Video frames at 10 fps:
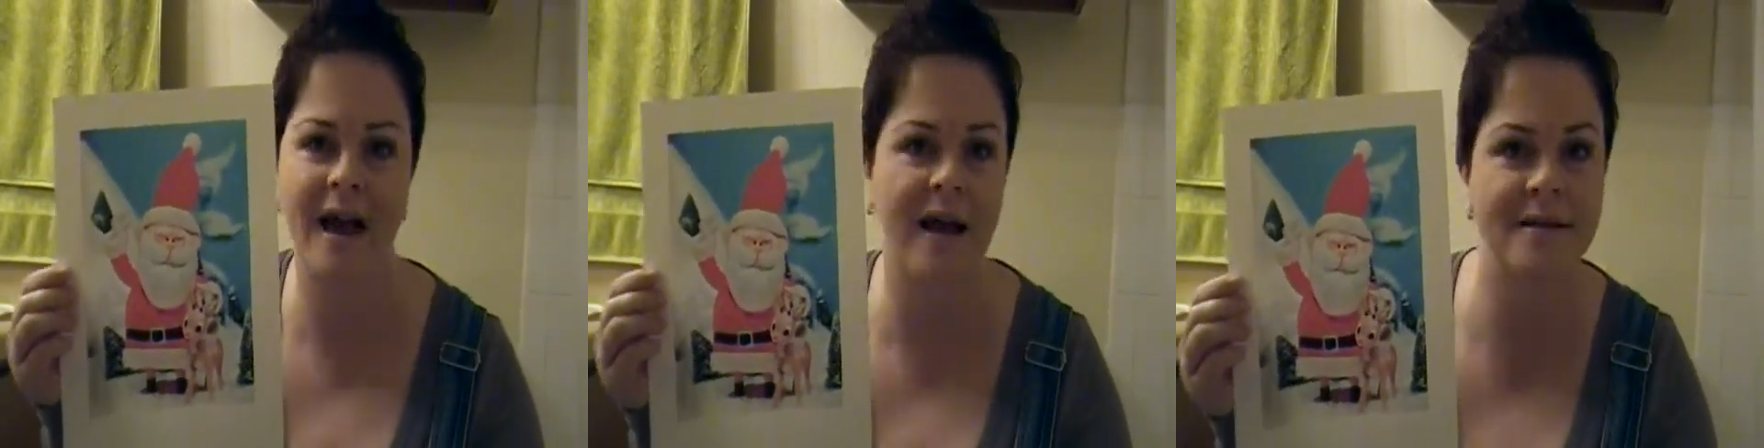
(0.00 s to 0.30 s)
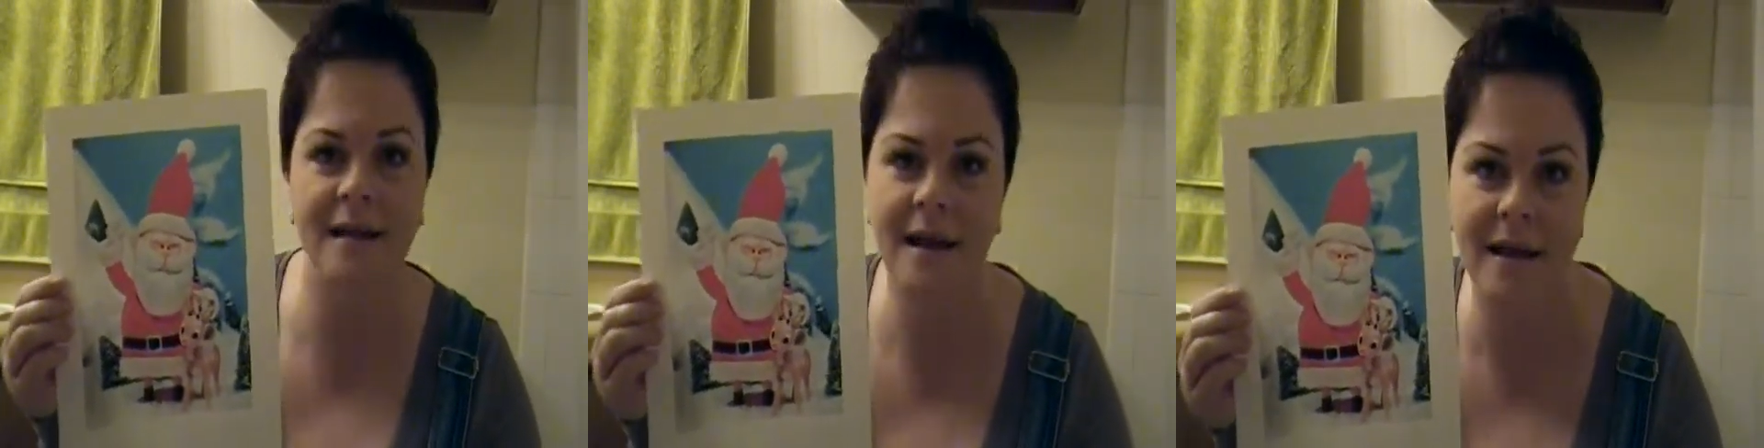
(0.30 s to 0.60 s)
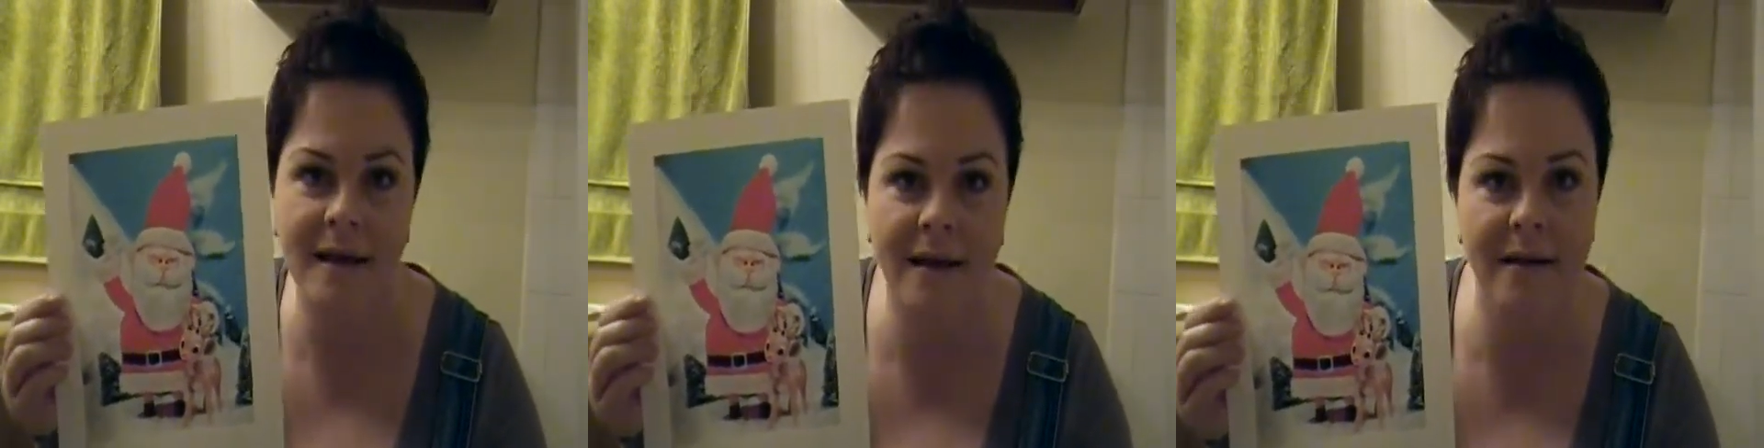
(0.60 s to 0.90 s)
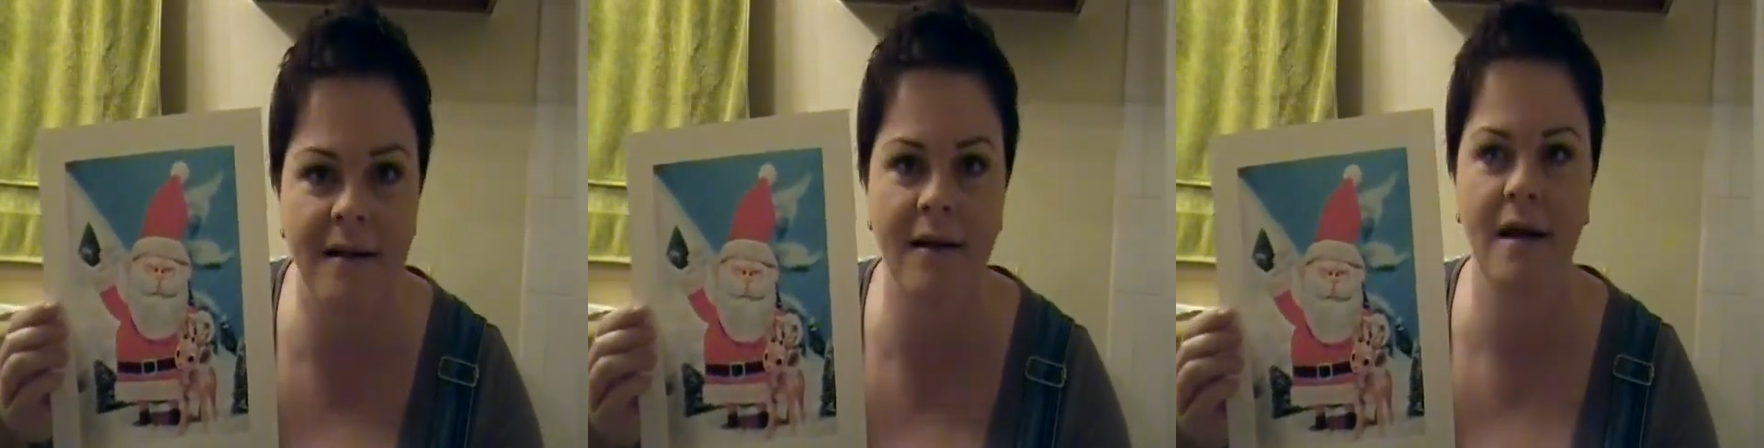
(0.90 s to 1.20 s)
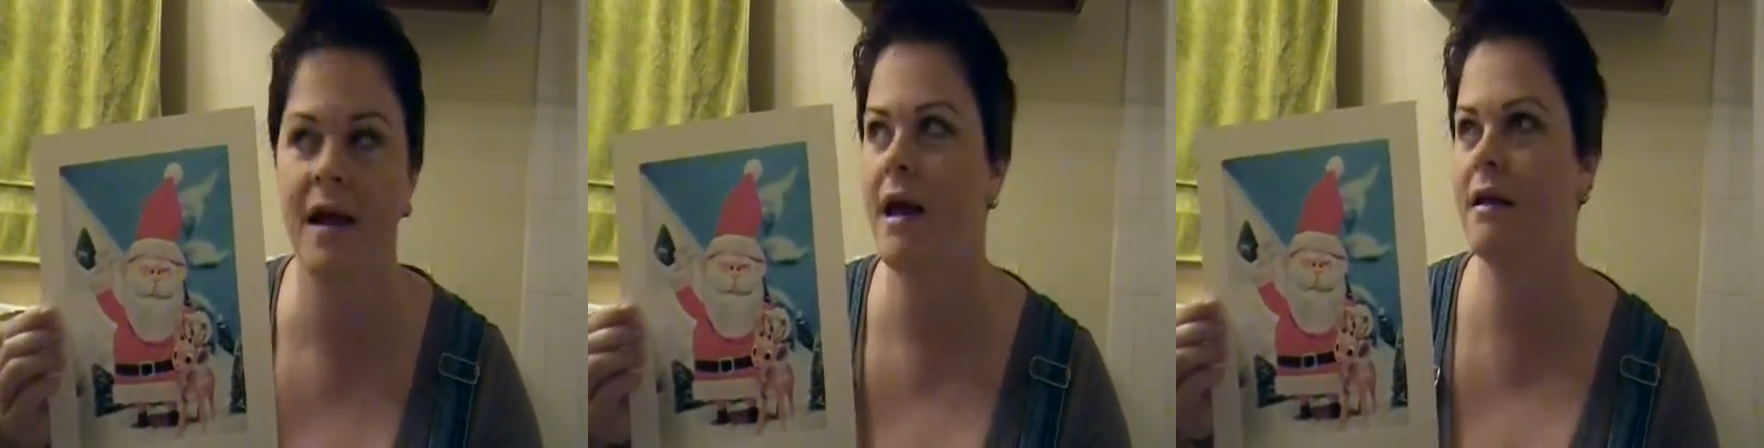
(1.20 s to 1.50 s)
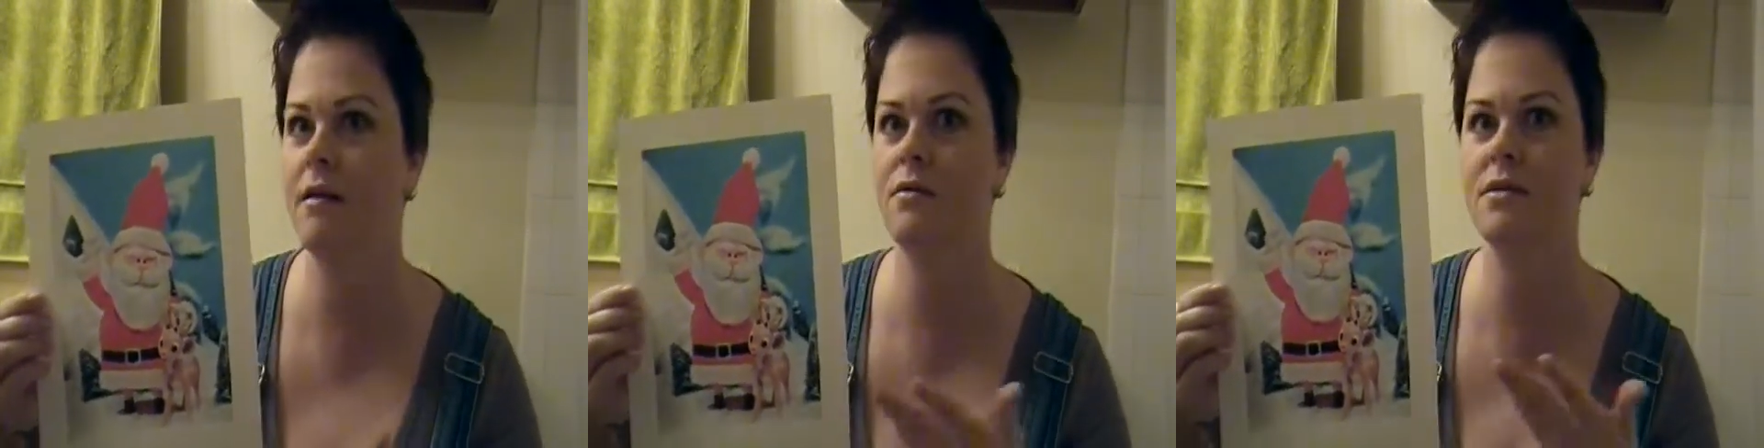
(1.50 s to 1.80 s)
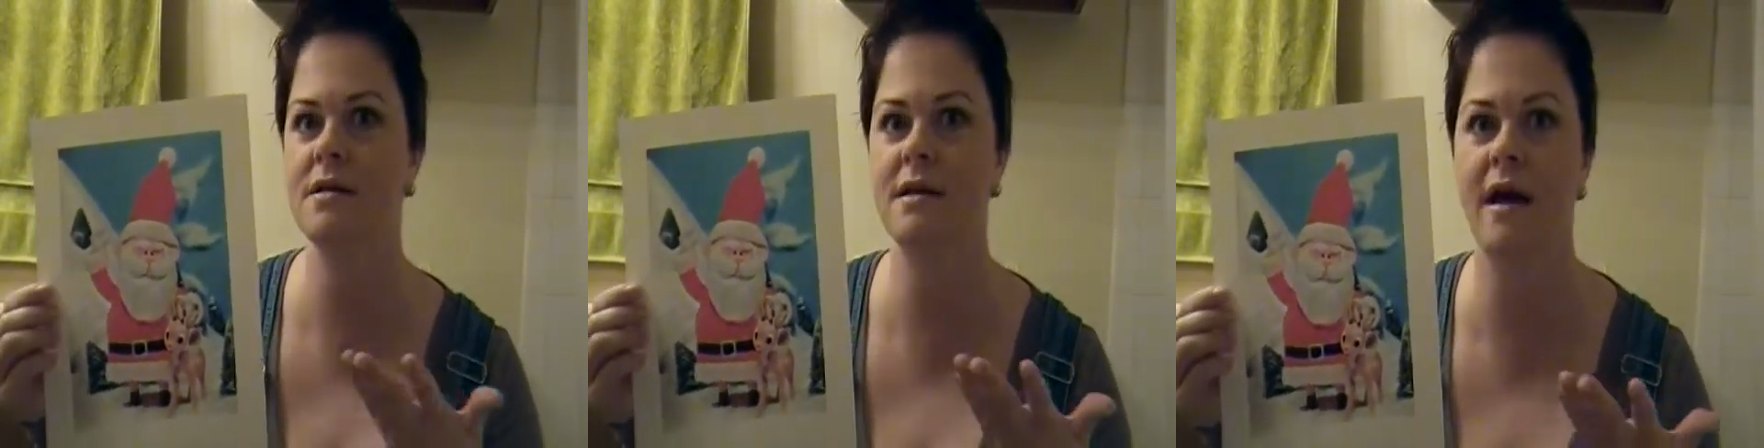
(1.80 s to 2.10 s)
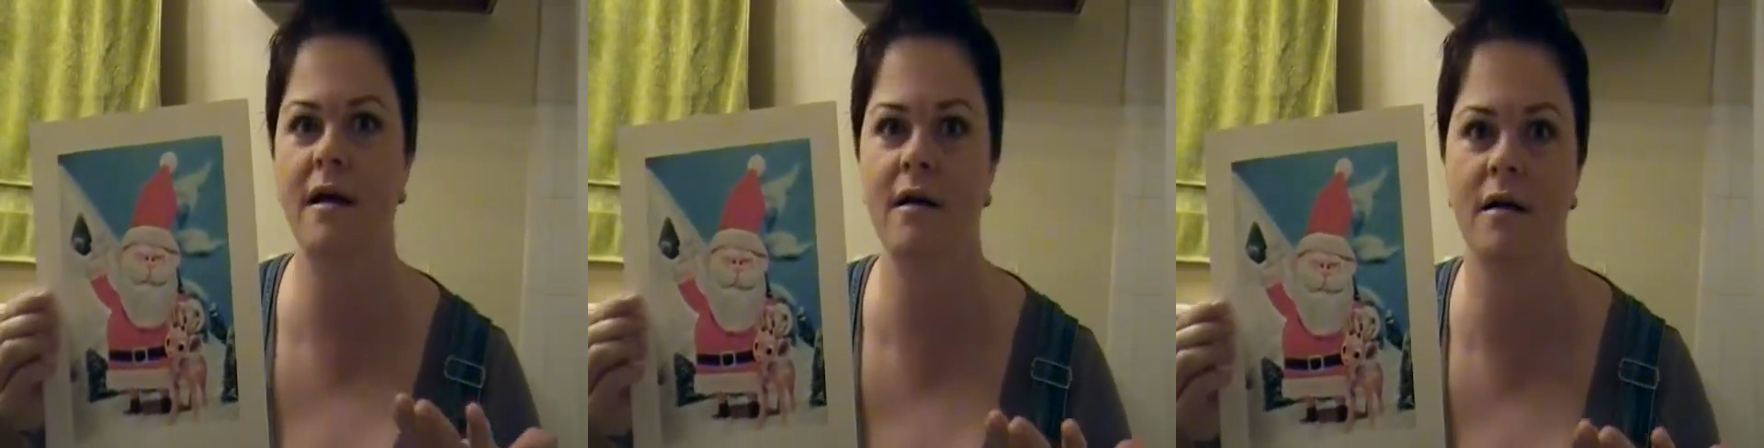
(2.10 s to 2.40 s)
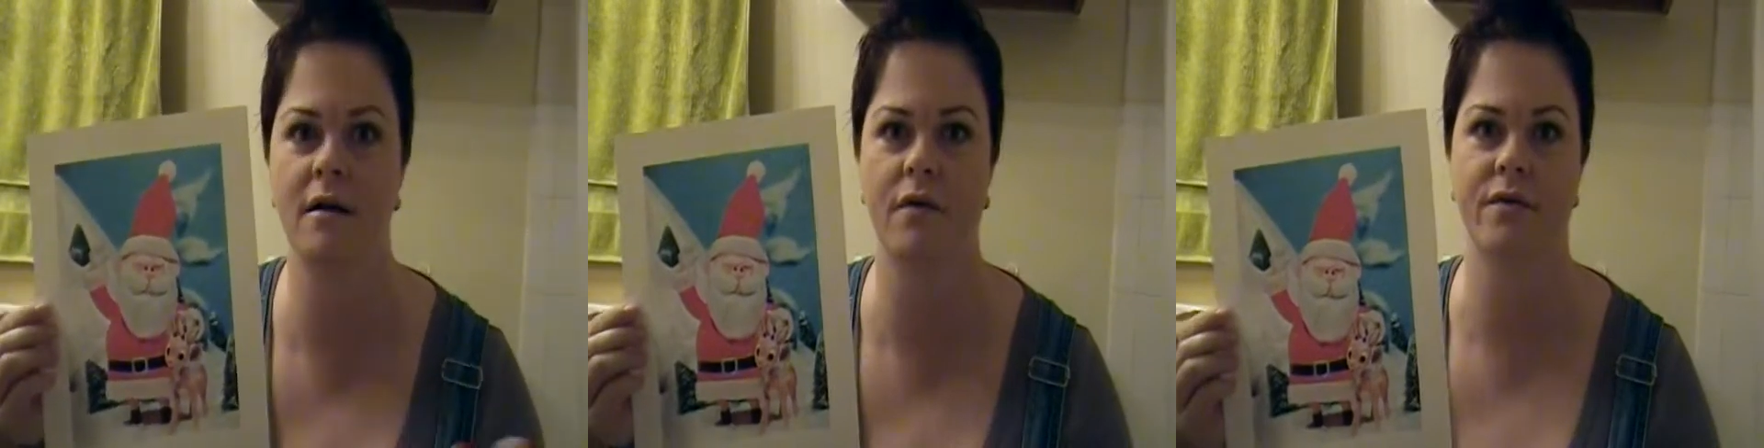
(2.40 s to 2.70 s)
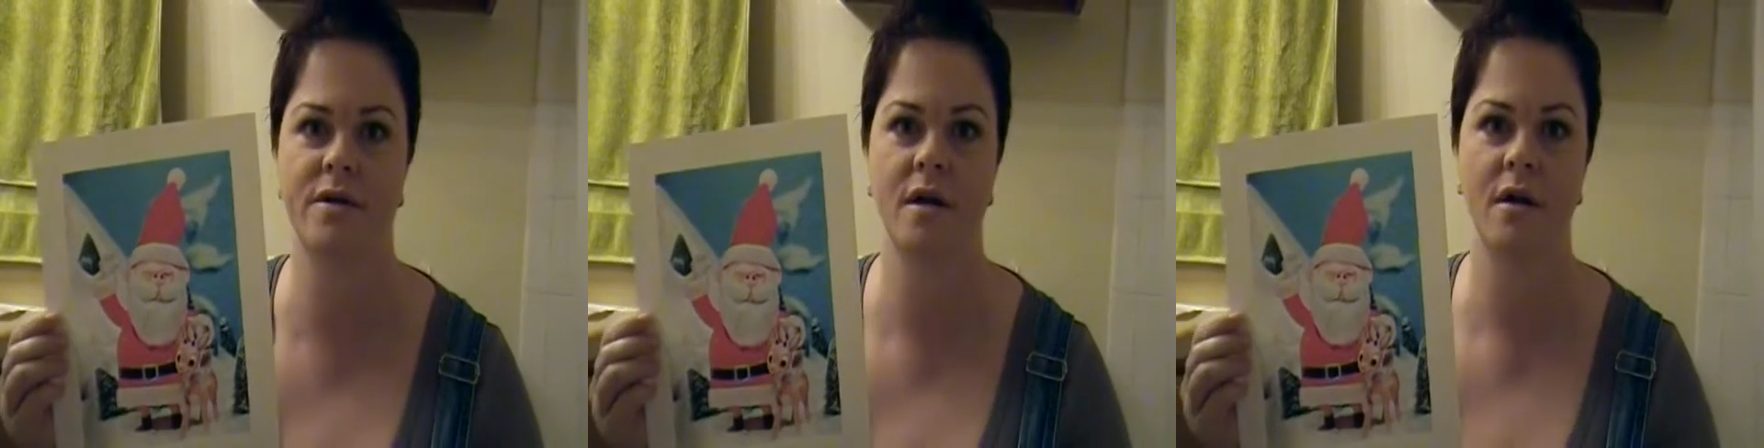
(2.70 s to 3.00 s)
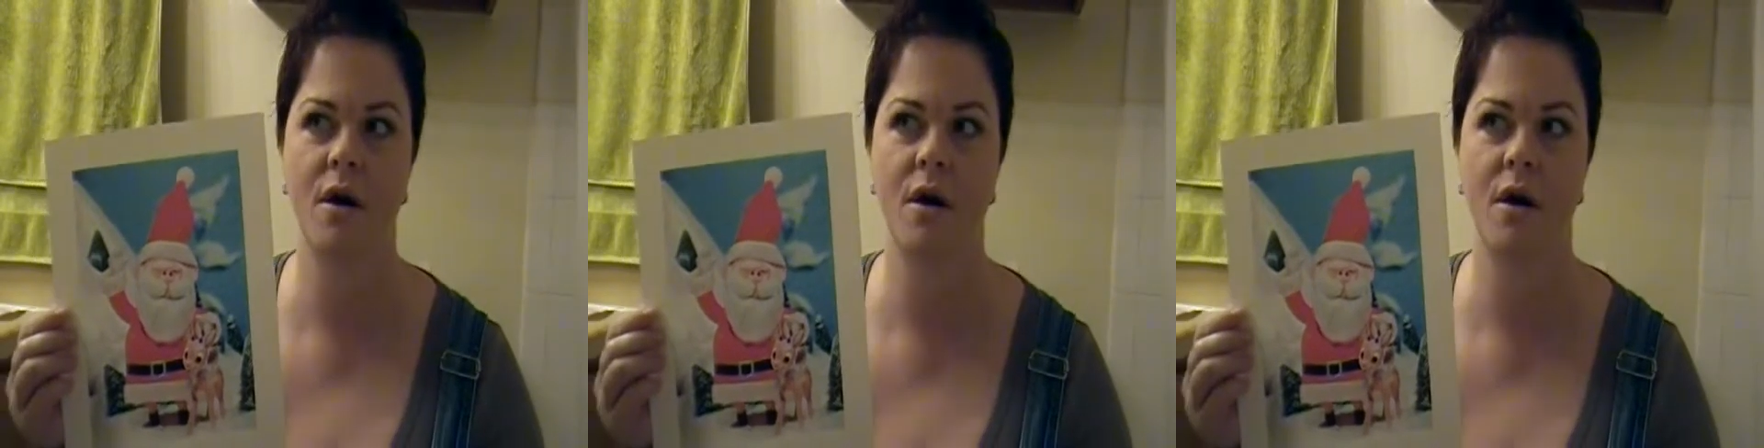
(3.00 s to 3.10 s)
gasoline, he uses elves.